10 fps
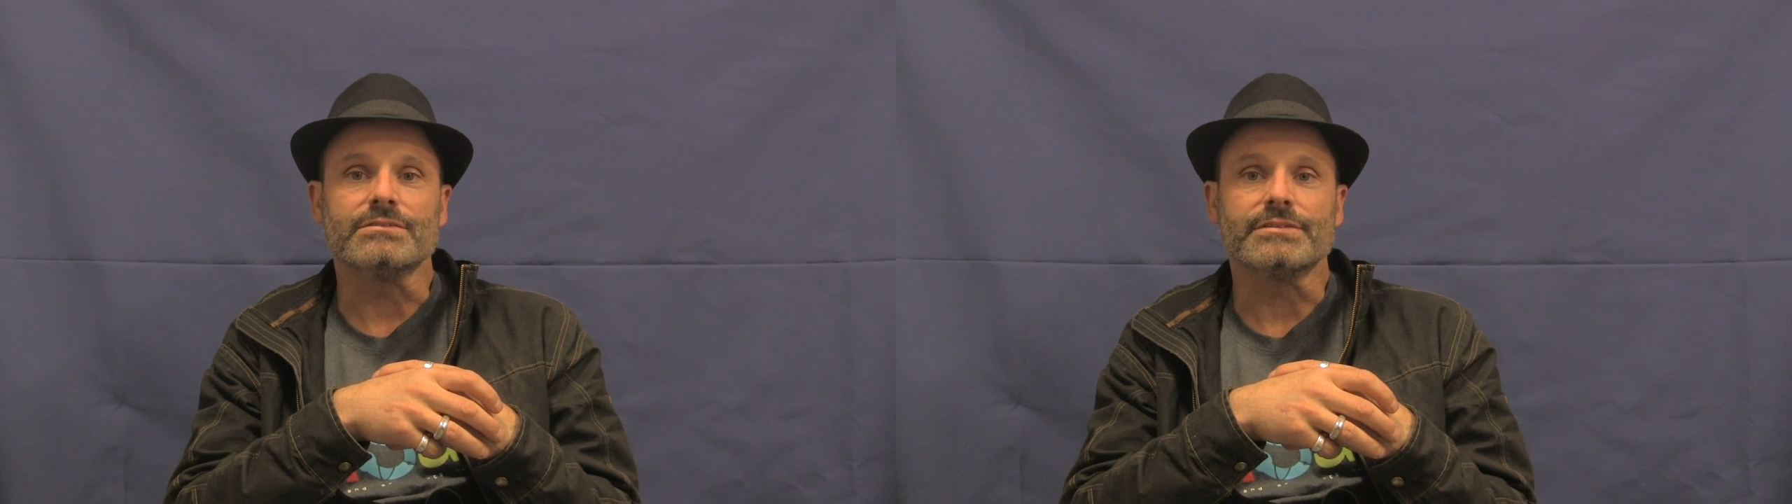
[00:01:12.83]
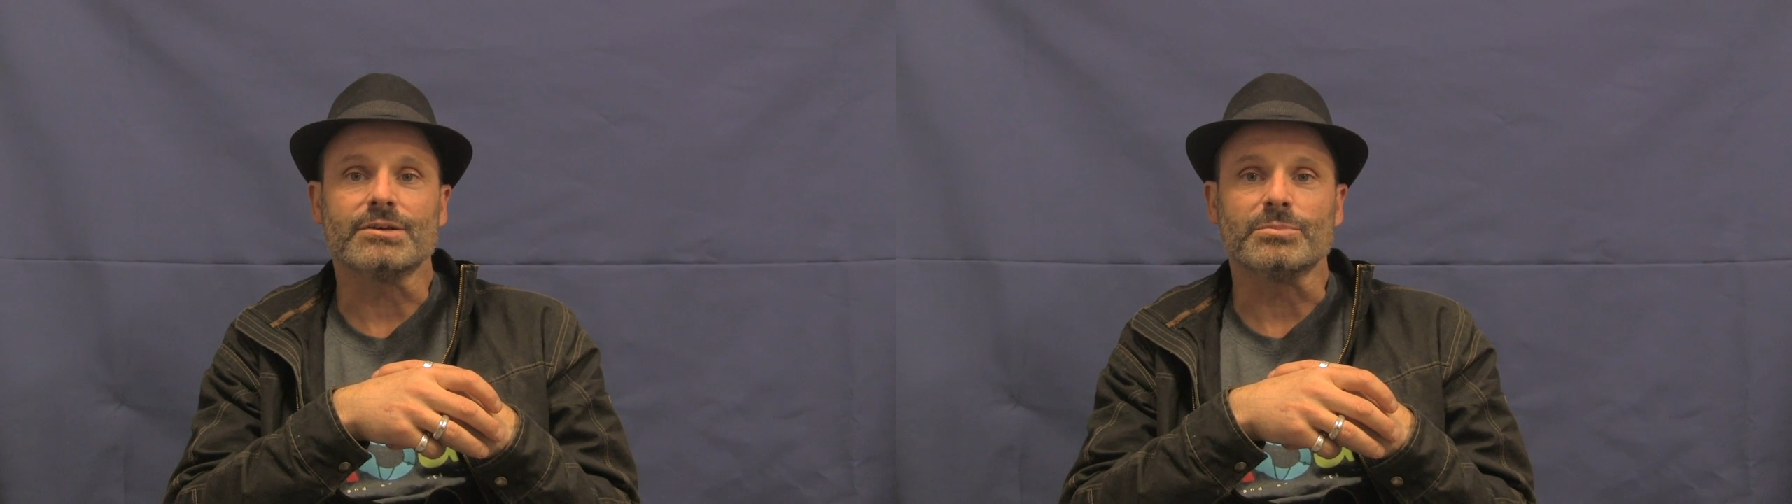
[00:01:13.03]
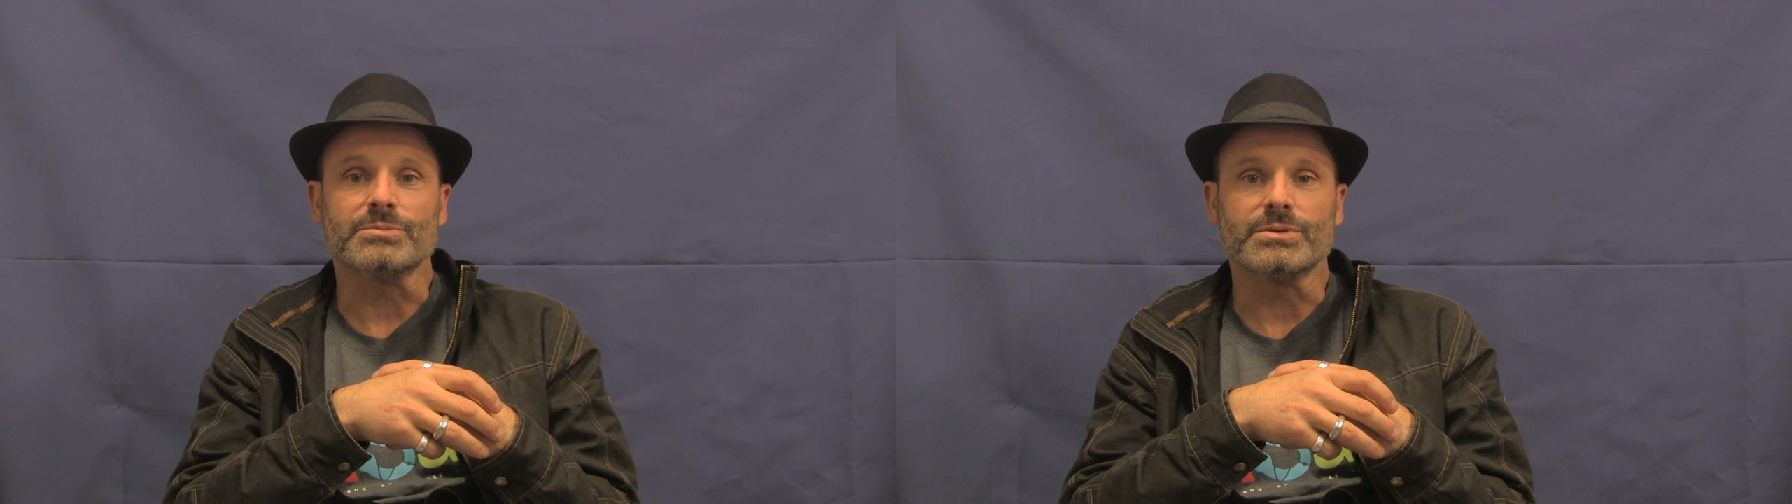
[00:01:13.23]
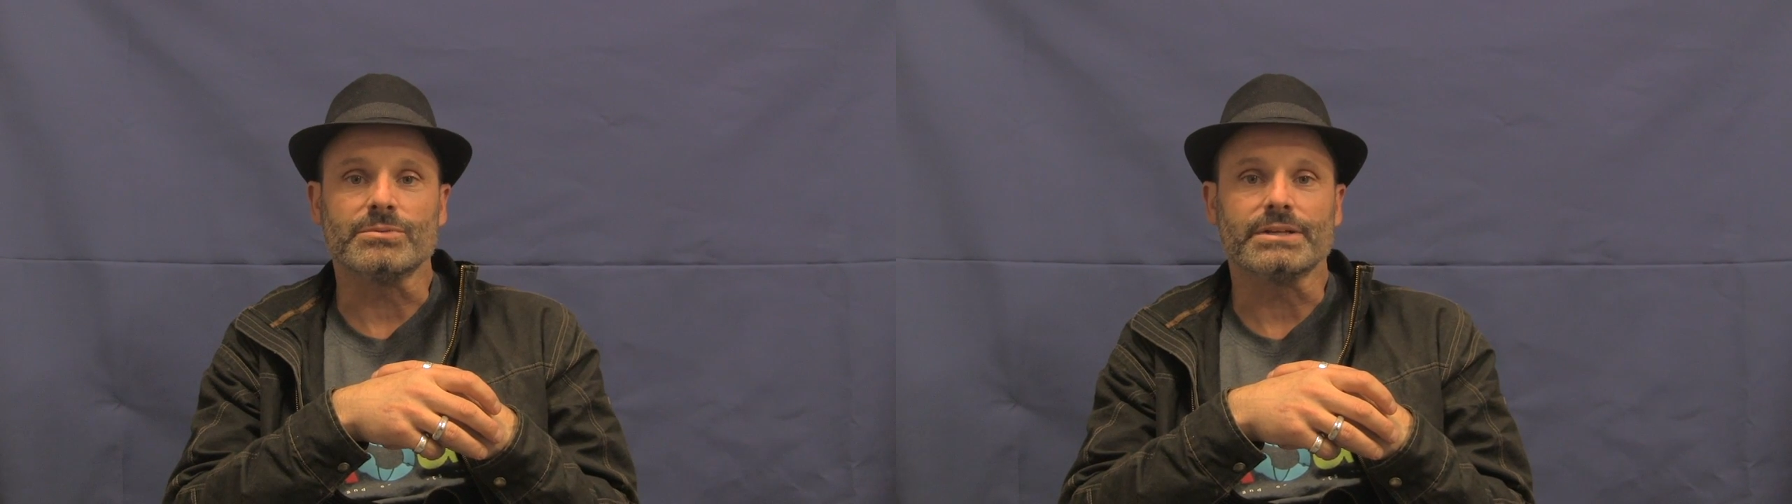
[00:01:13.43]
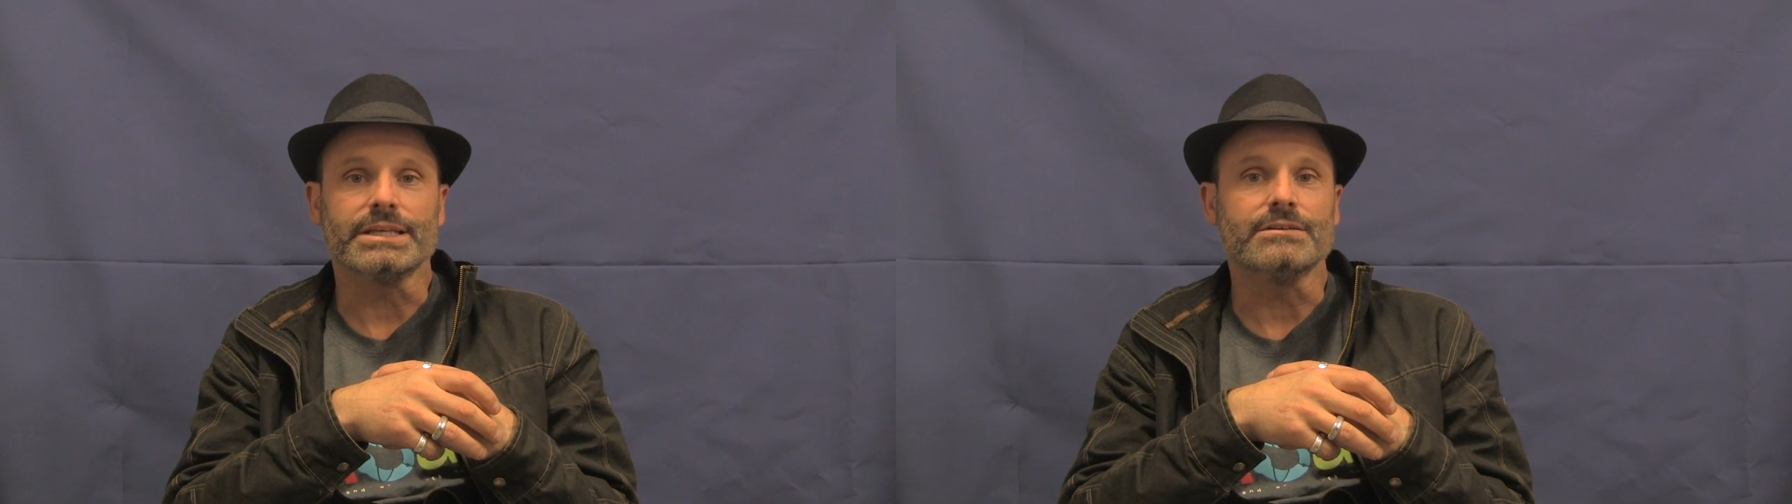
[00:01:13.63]
of helping
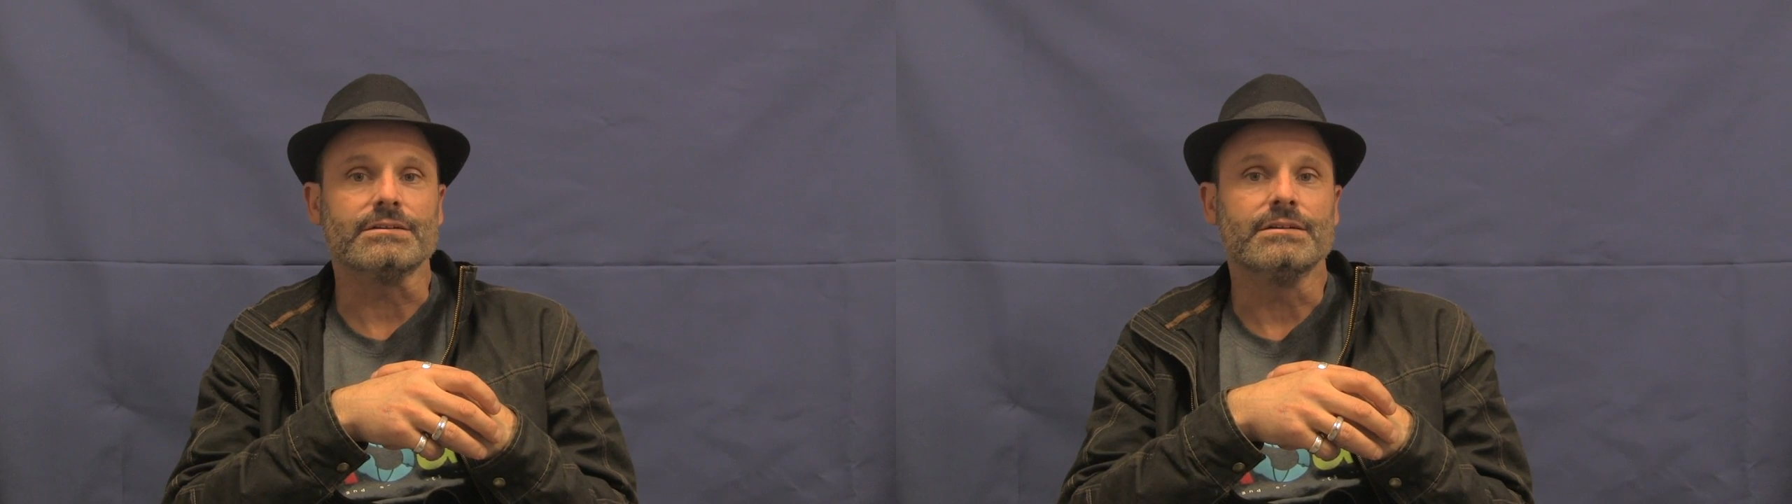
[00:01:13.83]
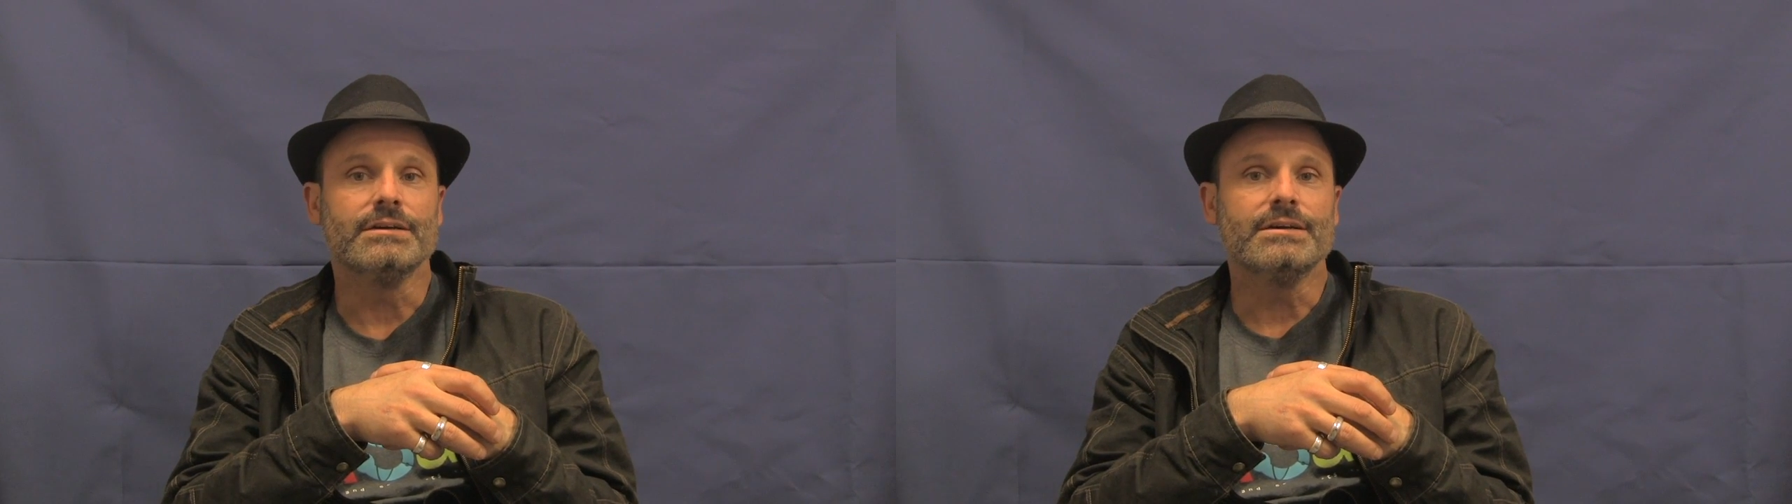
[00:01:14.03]
people heal,